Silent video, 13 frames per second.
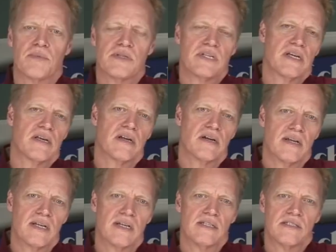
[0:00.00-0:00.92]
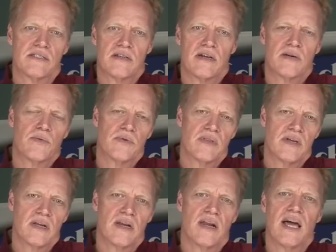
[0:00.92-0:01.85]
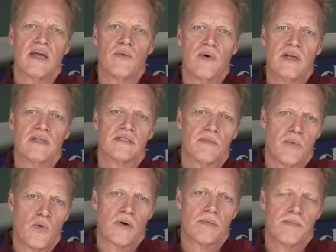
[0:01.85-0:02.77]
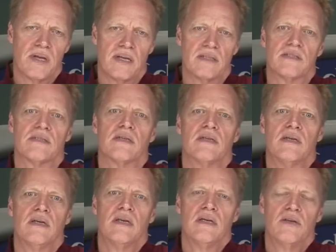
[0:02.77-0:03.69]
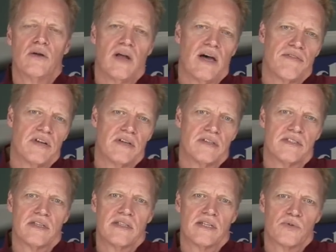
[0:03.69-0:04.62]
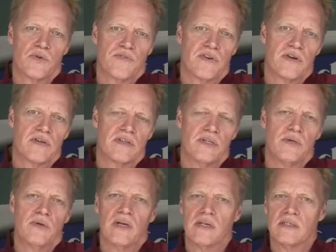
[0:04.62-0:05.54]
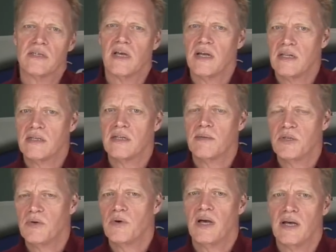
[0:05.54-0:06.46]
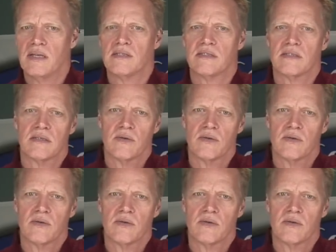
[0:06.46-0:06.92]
particularly let's start with the lightweight support base. You'll often see this referred to as LWS,